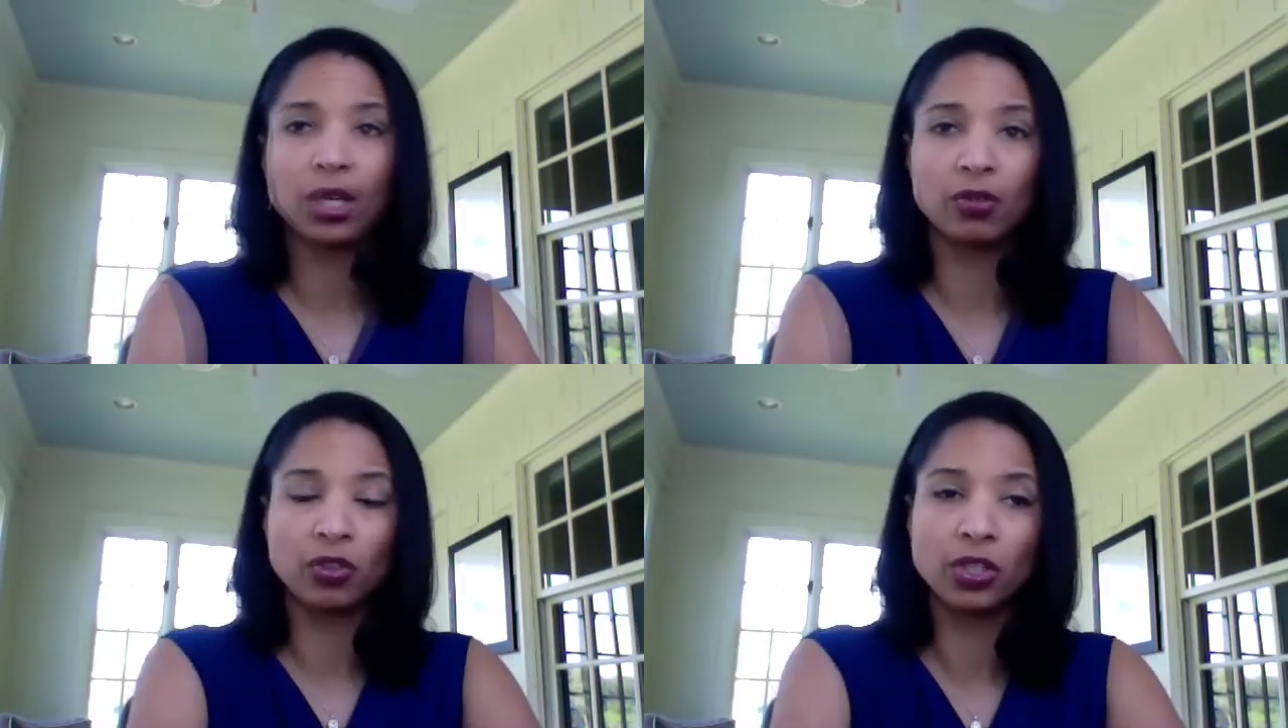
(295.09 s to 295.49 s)

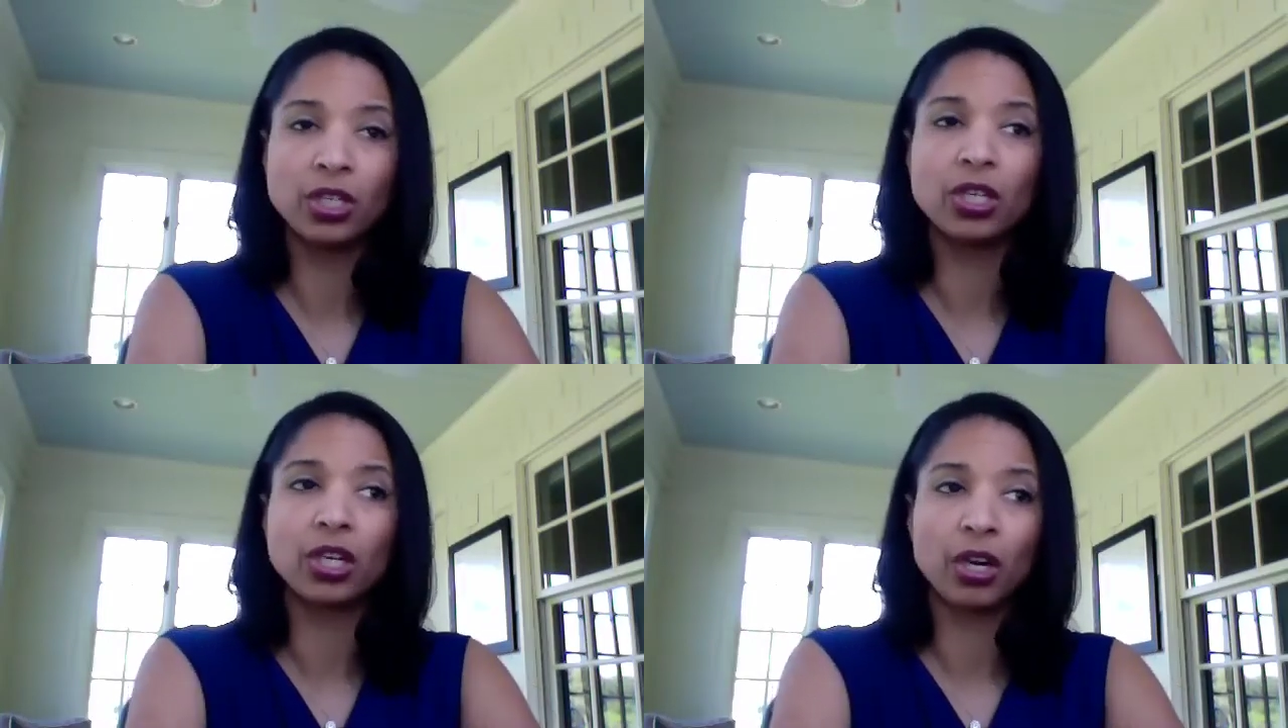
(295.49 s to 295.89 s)
If
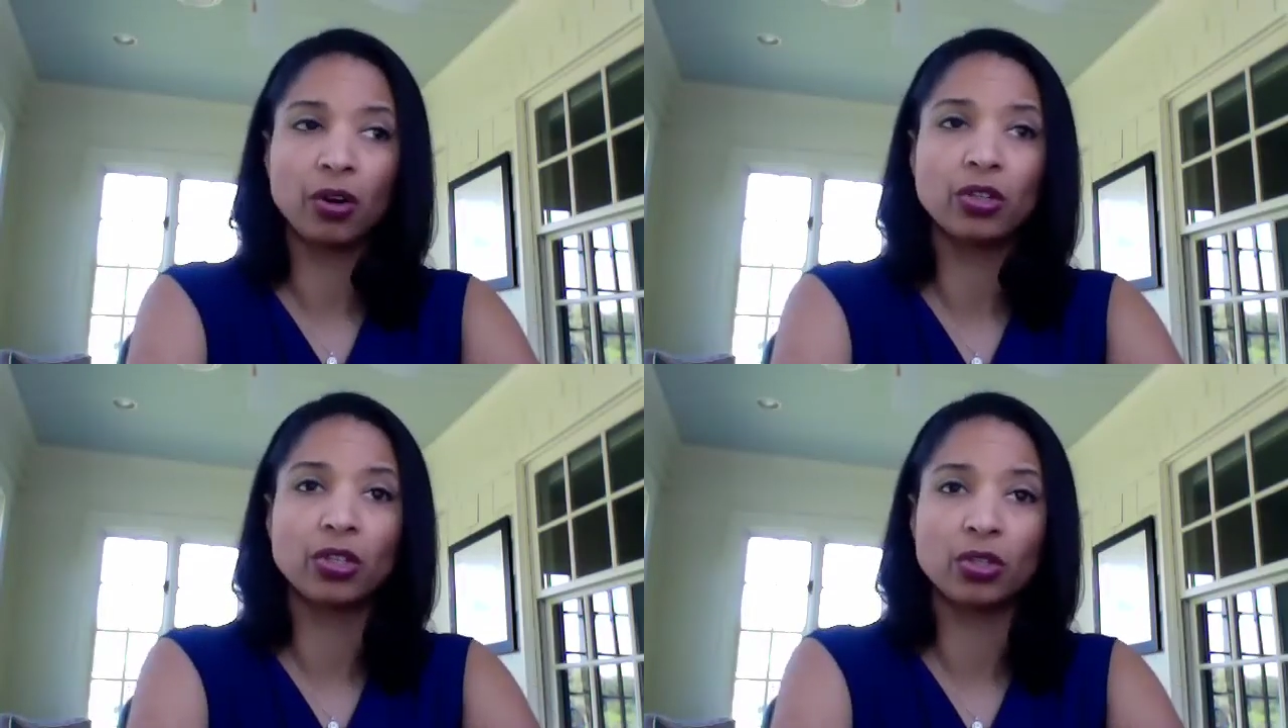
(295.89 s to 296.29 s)
she
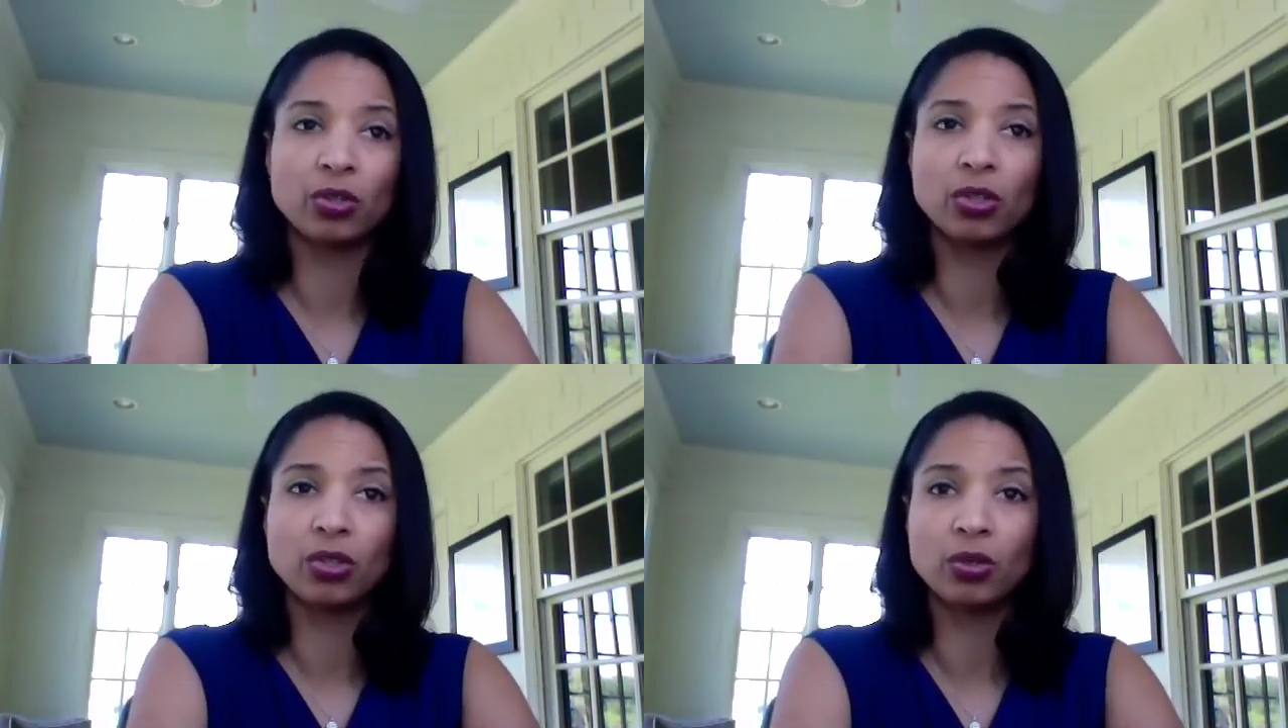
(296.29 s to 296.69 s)
encourages
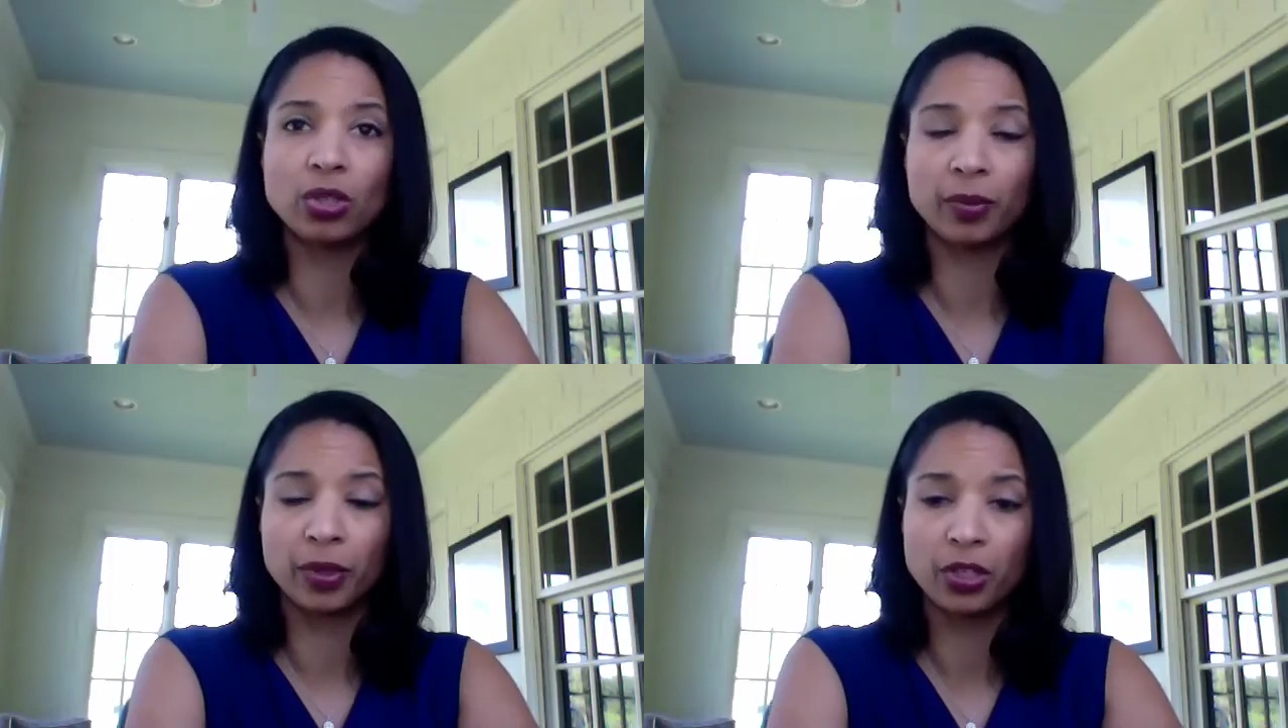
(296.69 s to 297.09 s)
you to do
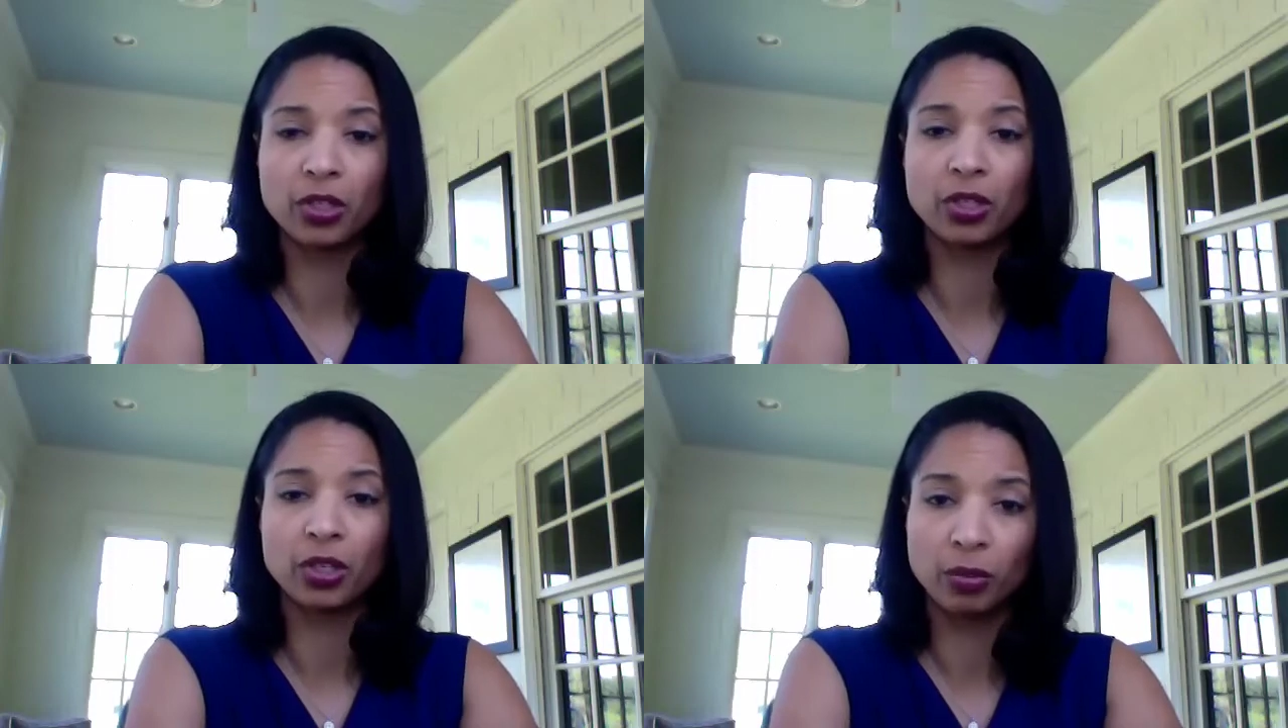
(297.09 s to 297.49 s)
something,
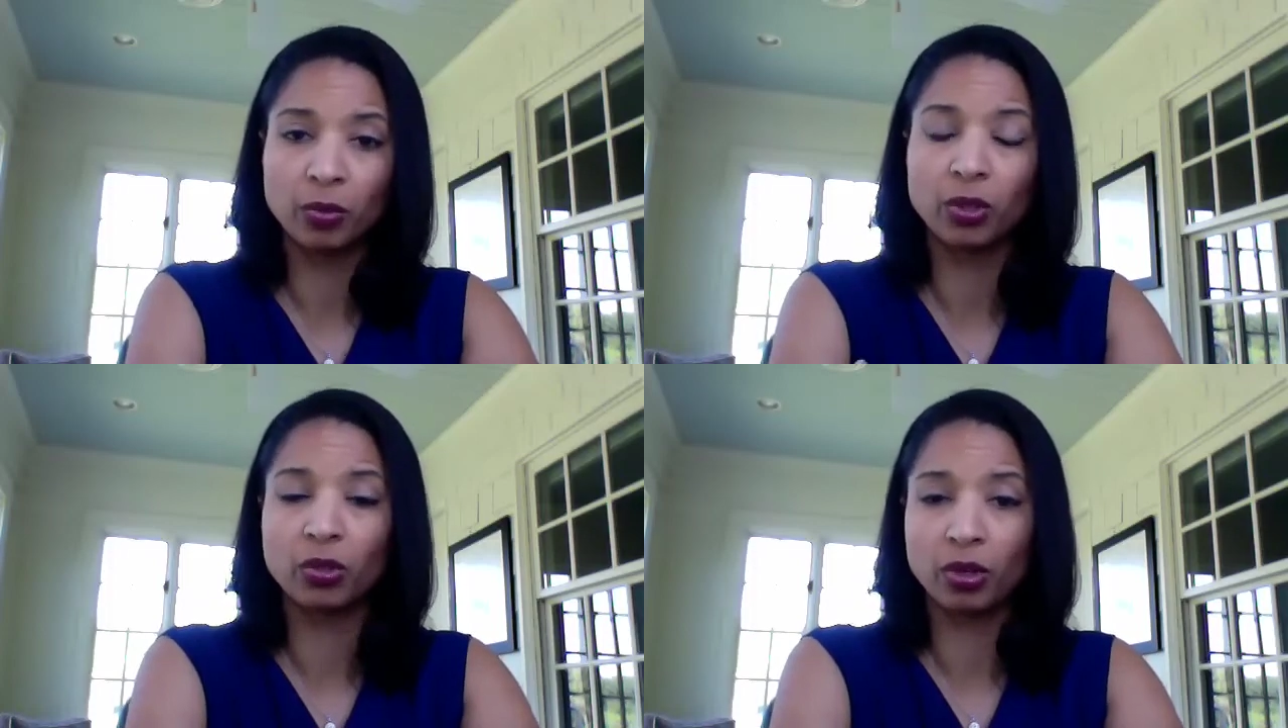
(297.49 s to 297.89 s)
she's going to
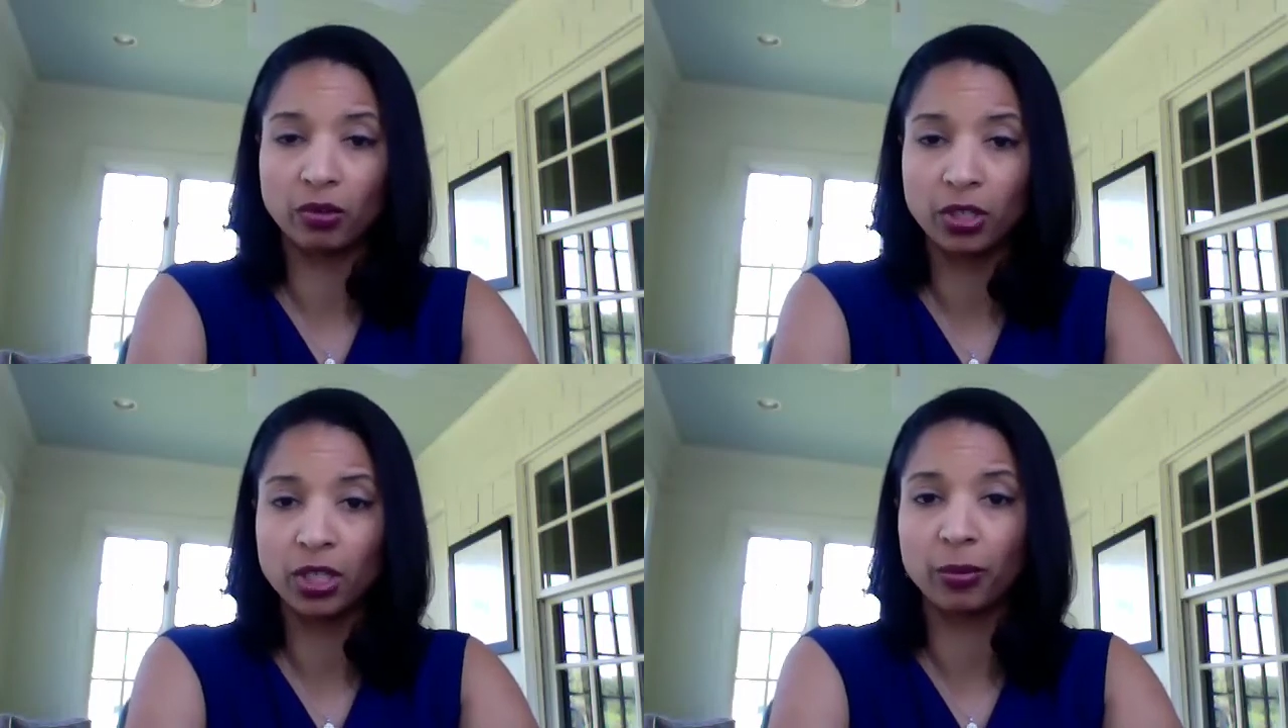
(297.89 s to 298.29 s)
be with you
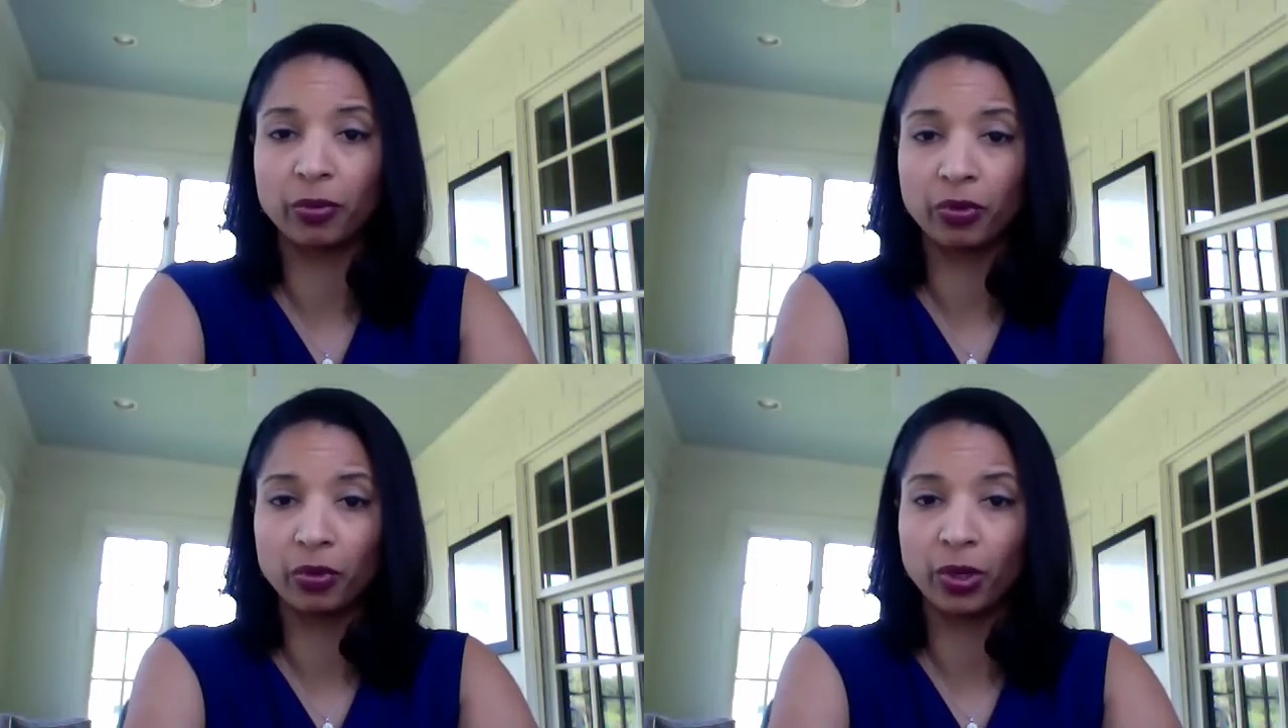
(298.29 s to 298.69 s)
every step
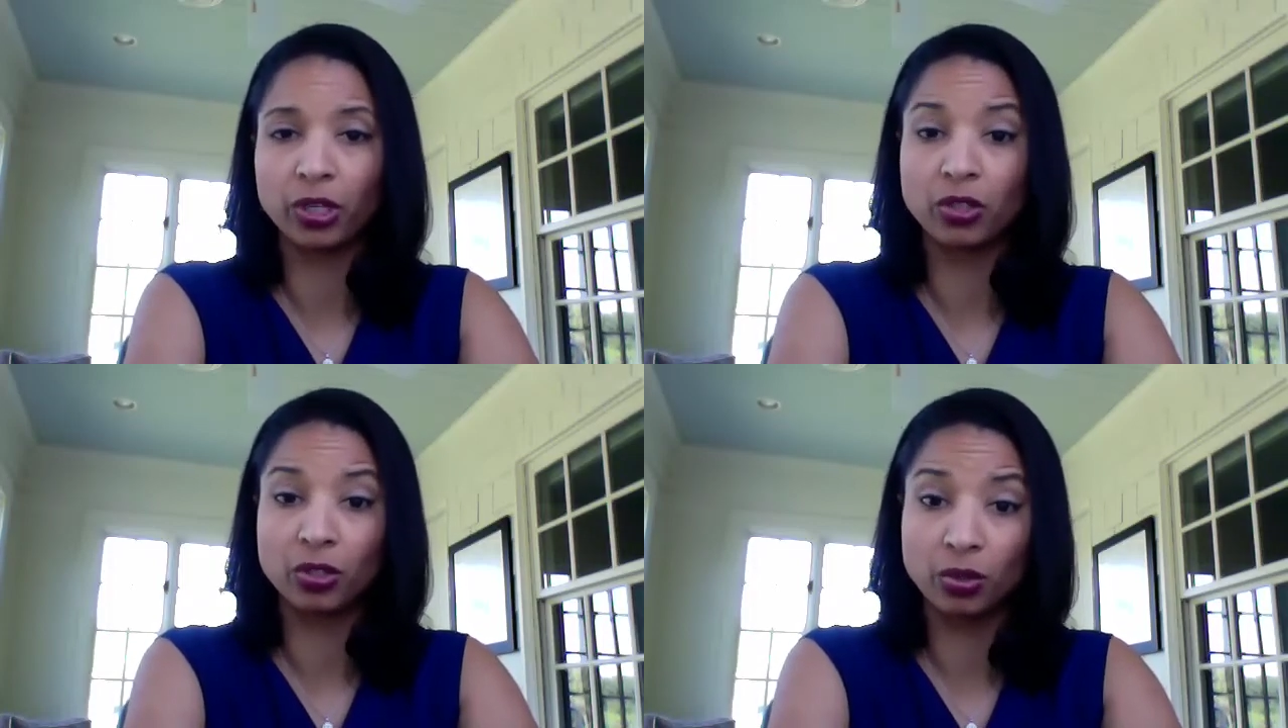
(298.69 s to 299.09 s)
of the
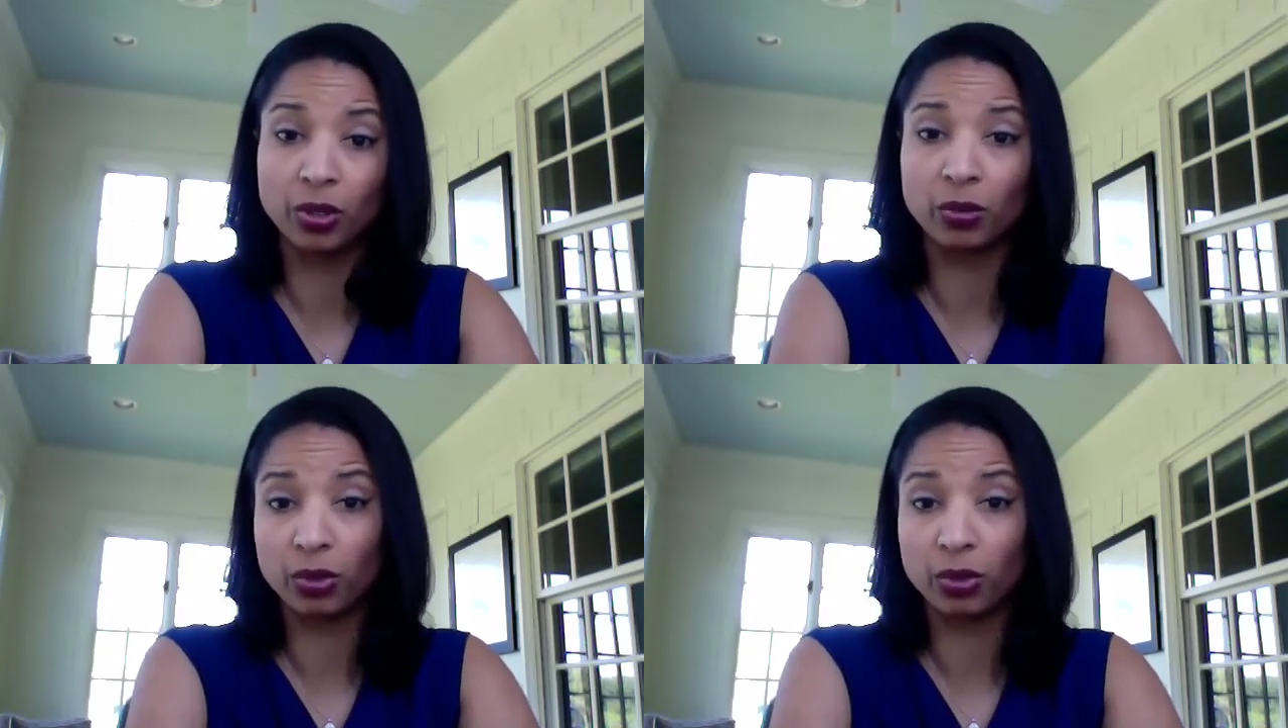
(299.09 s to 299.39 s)
way to do it,